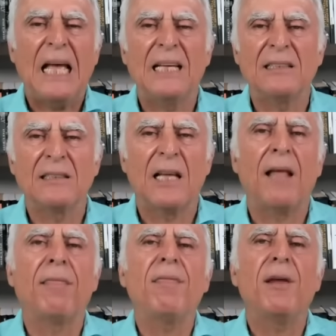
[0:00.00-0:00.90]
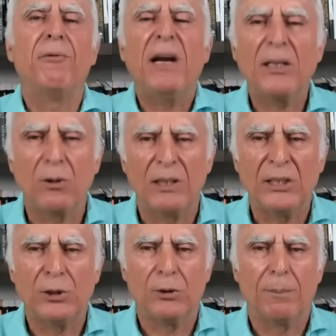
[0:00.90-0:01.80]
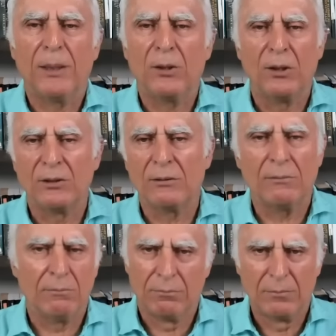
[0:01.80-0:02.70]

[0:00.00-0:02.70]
as a theoretical issue because,